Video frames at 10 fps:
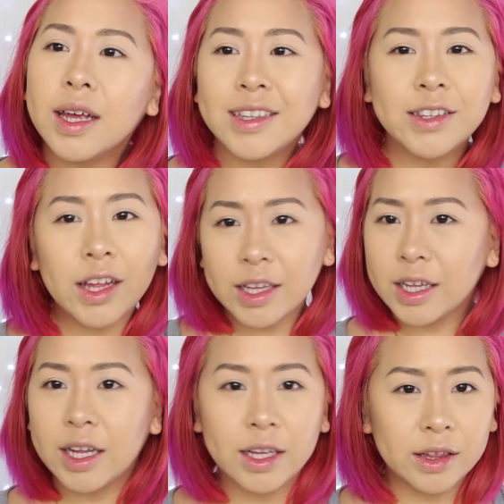It's
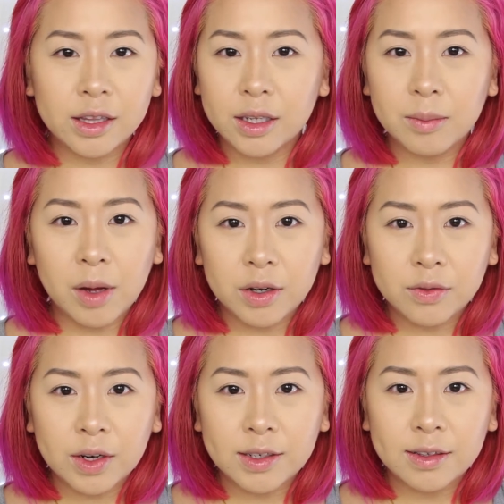nothing like the
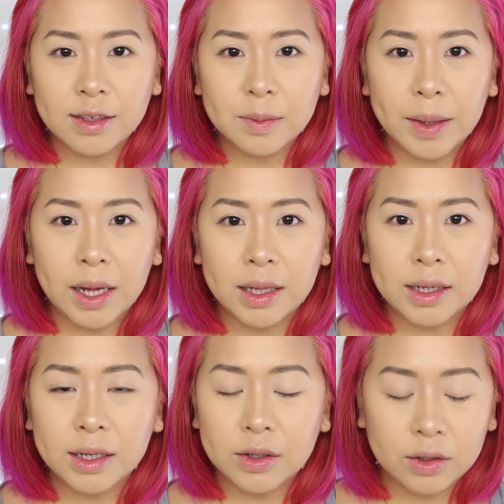Modern Renaissance
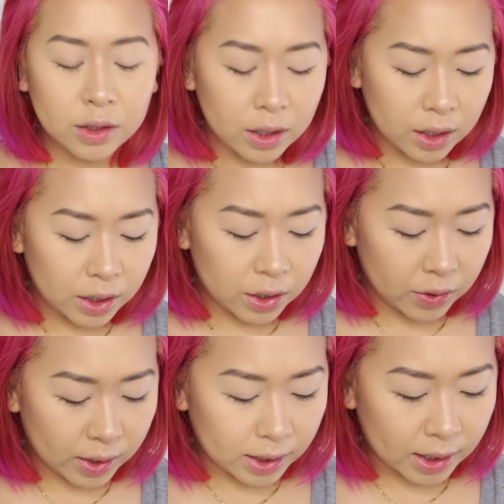palette or, you know,
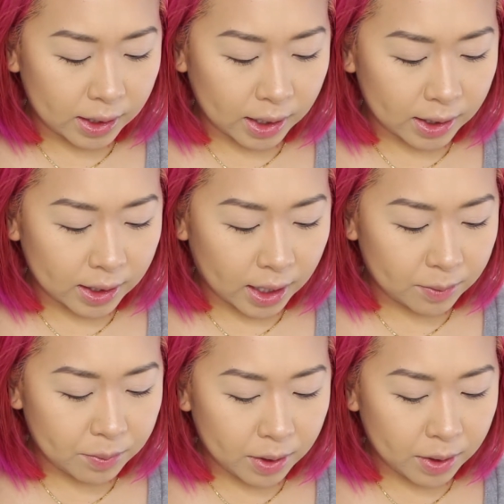anything like that.